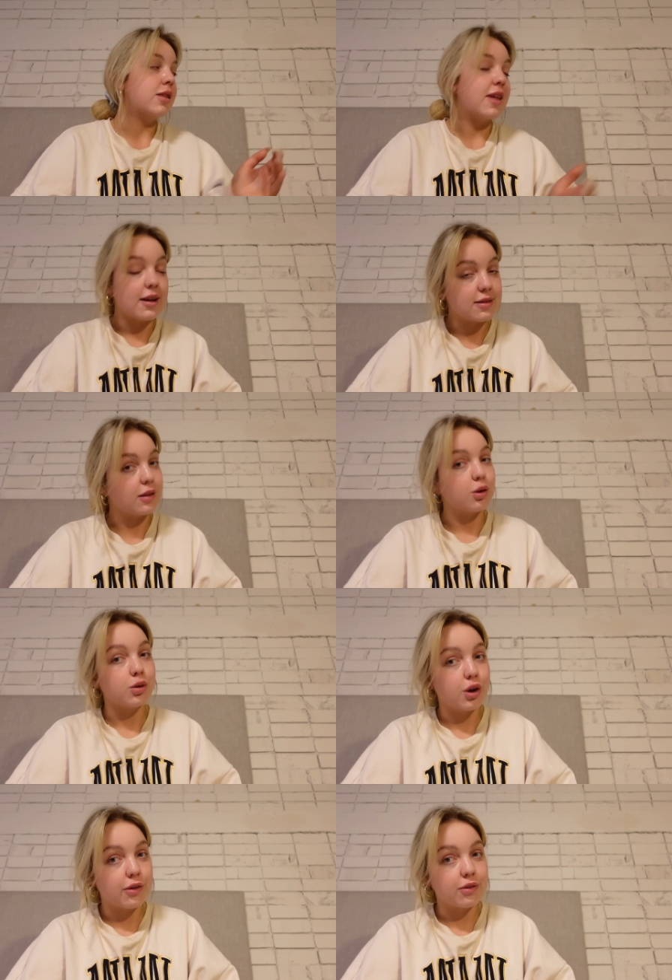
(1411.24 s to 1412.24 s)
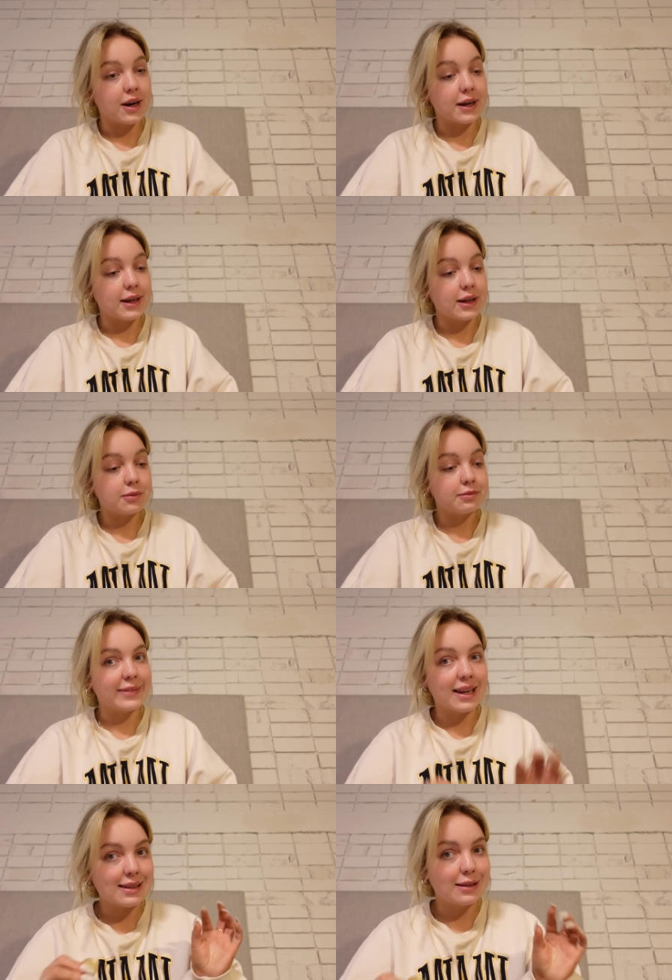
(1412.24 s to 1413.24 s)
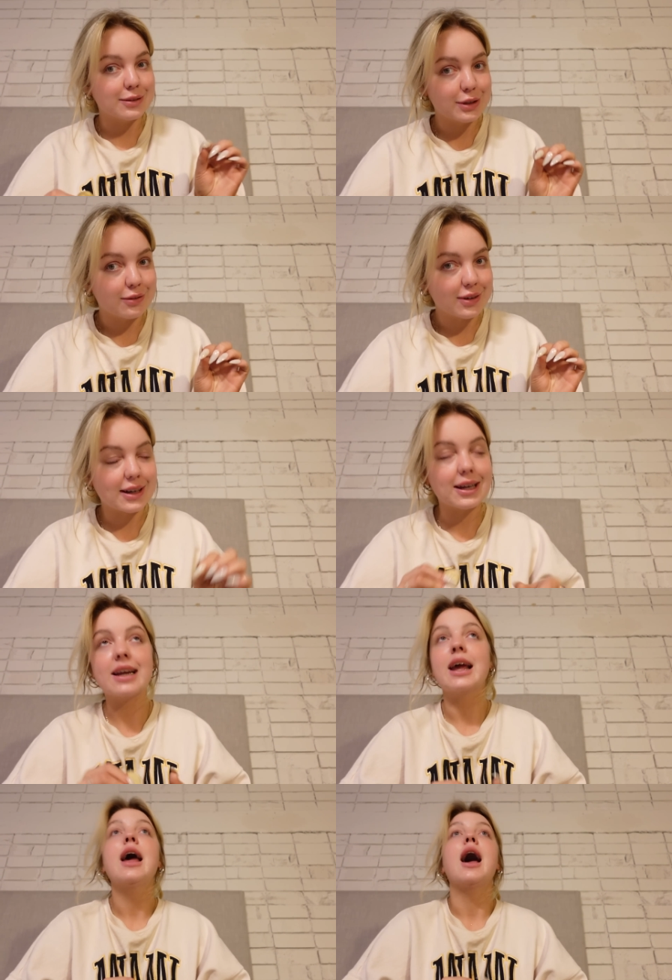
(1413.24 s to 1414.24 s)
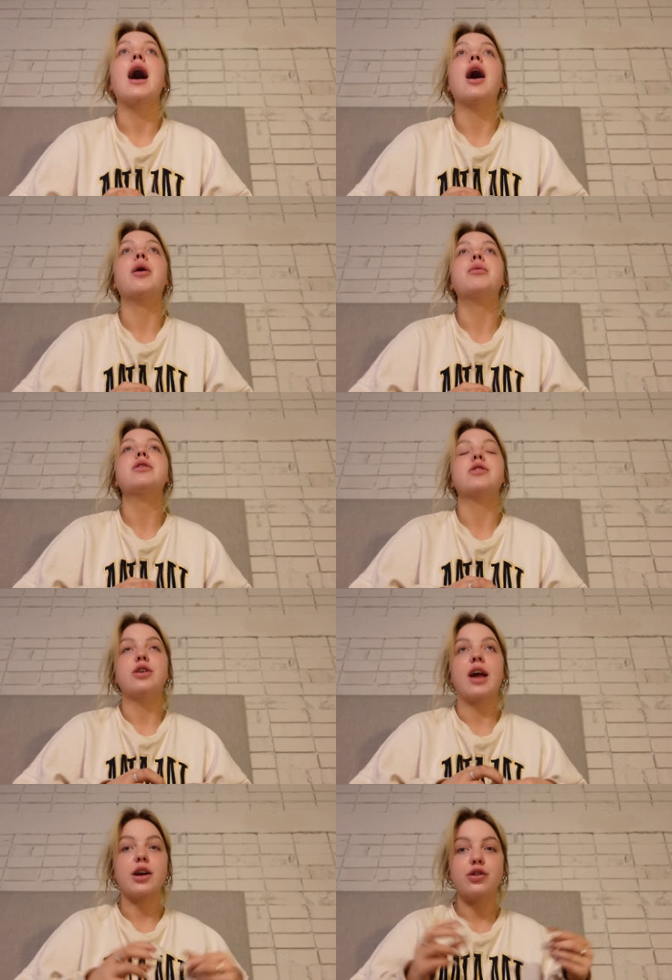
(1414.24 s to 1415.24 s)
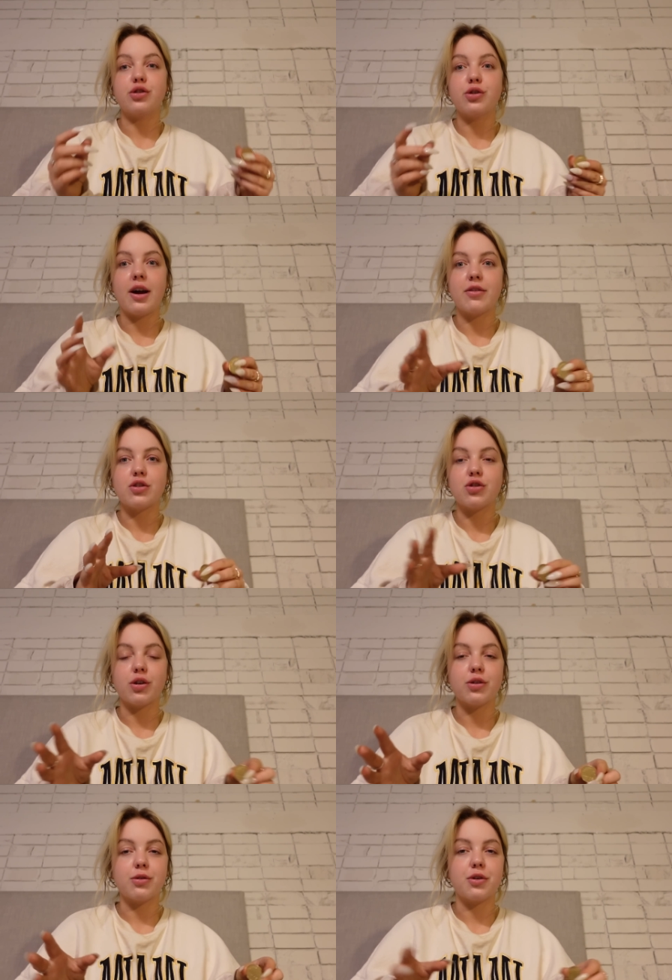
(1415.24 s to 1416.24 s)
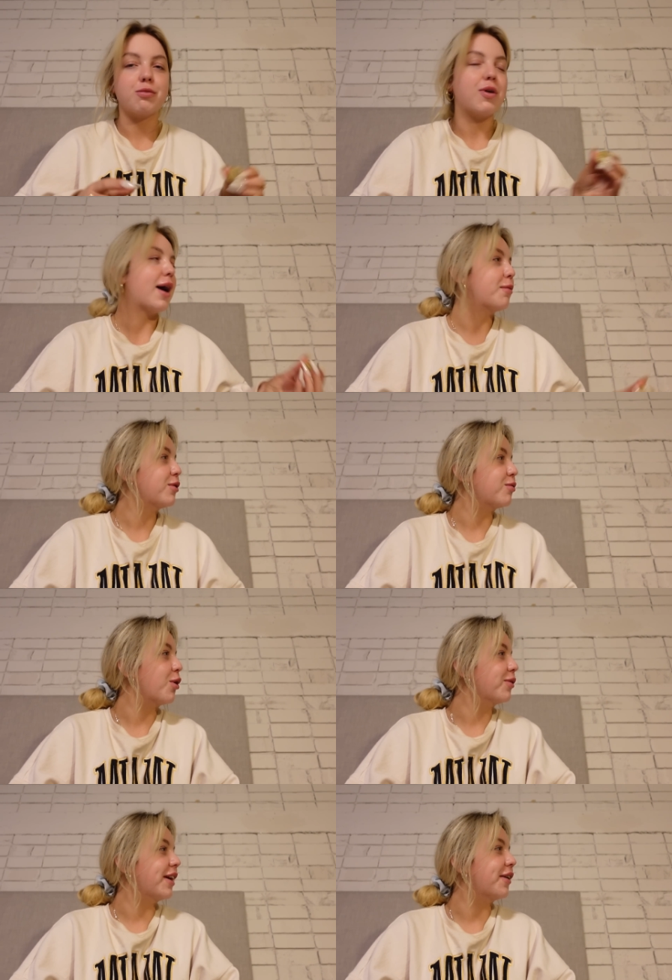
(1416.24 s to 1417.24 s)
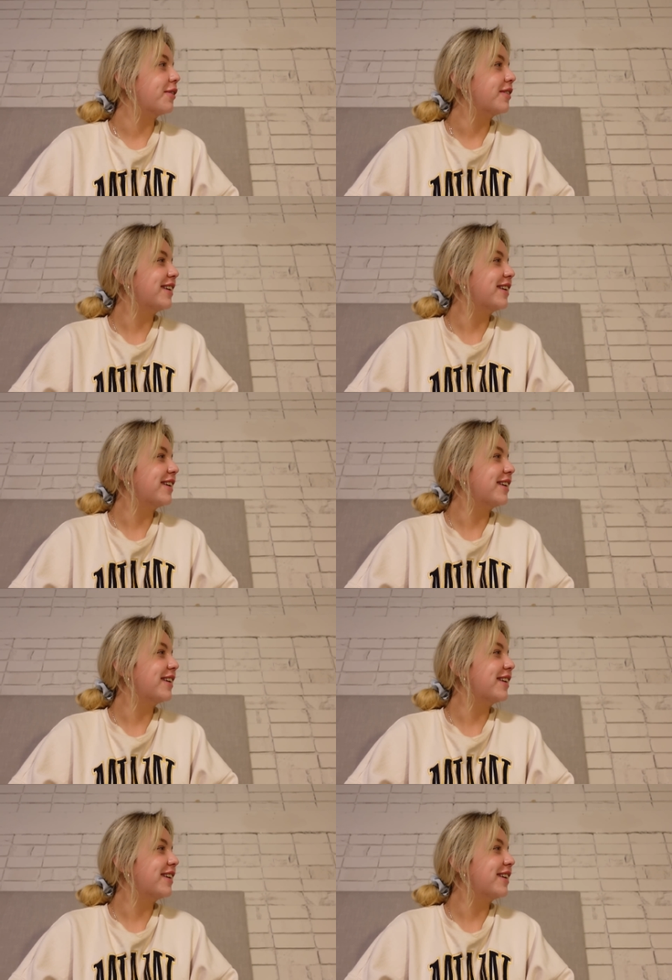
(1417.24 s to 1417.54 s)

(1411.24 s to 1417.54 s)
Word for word: That's a little nerve wracking. That's a little nerve wracking. Um, so yeah, you do not have a controller in the room. Wow, I want to roll now.